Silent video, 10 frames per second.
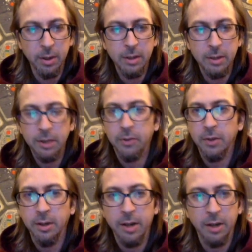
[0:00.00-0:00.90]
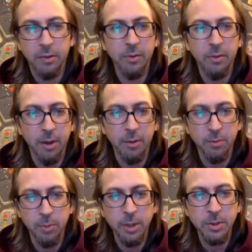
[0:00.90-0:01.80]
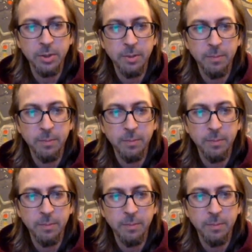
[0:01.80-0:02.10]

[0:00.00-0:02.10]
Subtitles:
list index is out of range.